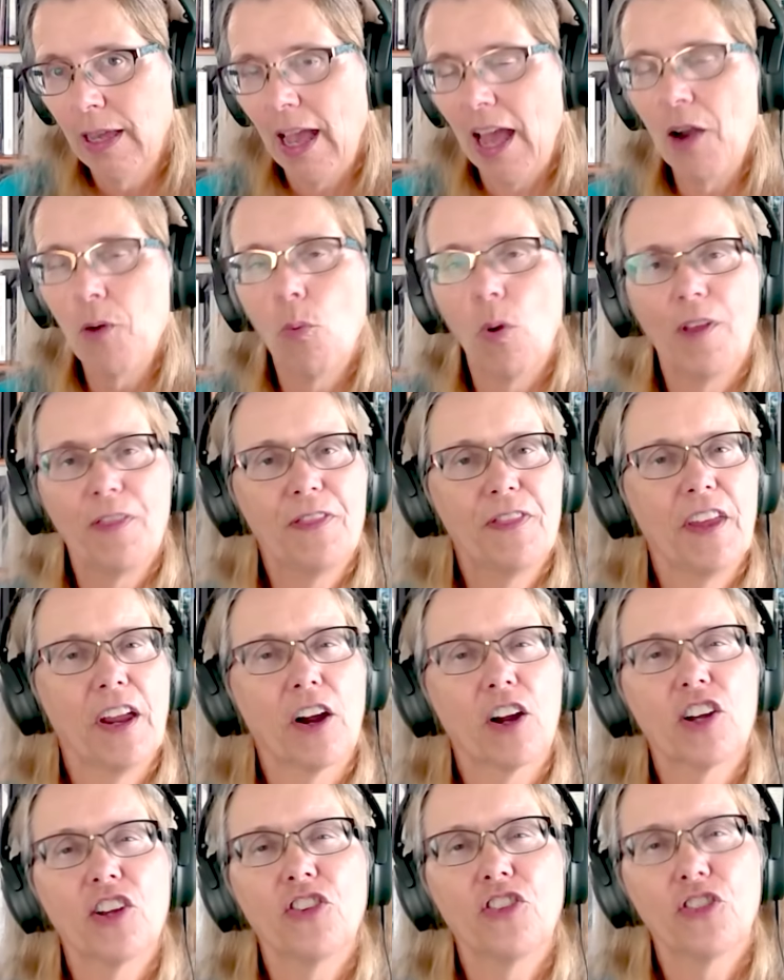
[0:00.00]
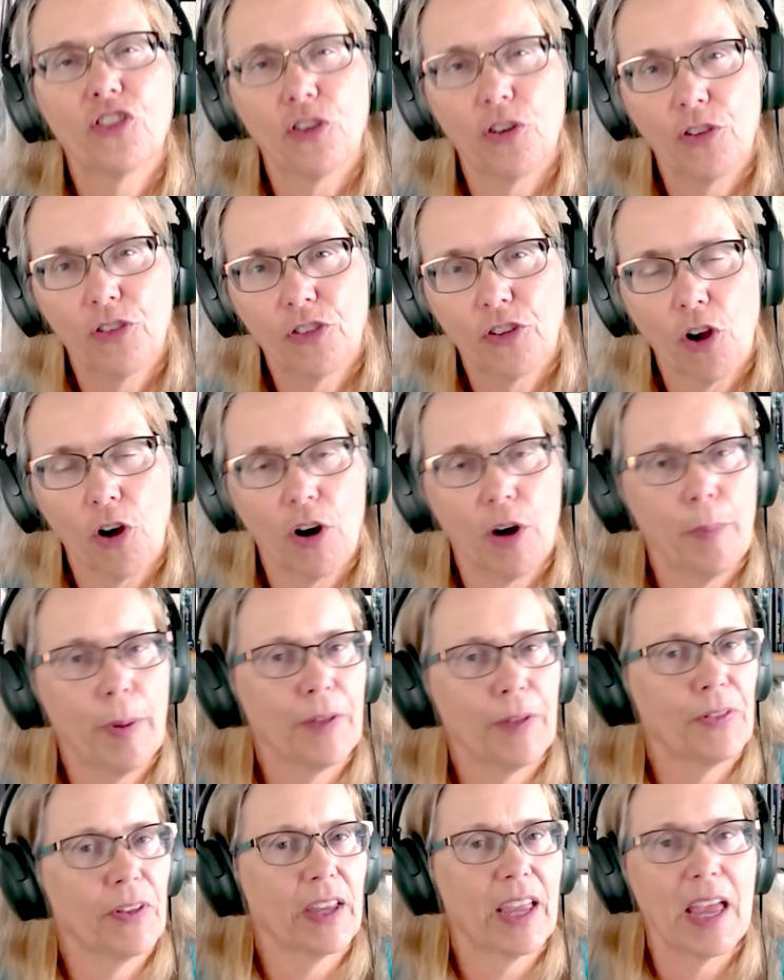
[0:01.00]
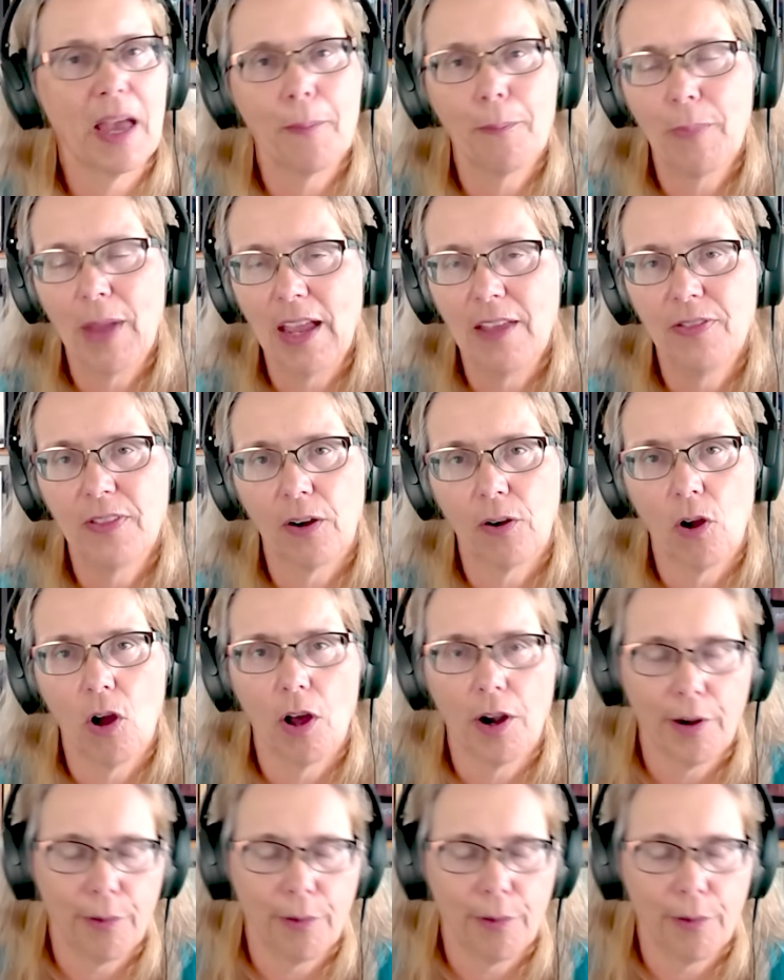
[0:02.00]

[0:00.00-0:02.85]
and what their concerns are about the campaign they're on.